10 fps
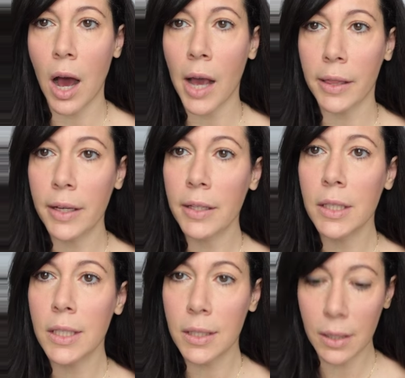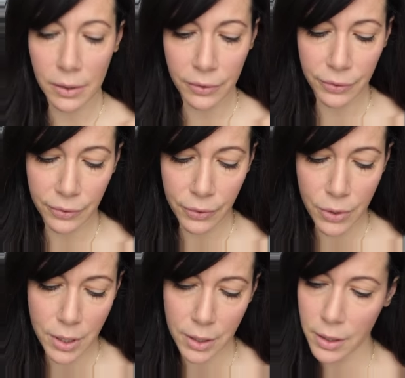eyelids
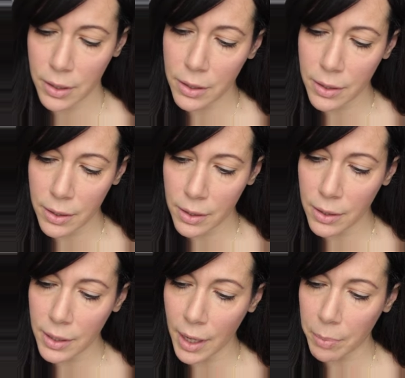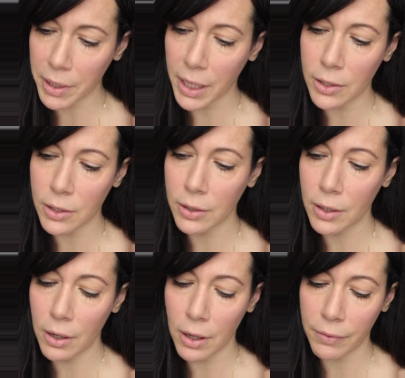for the application
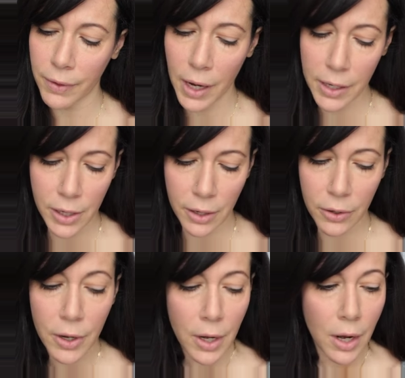of eyeshadow.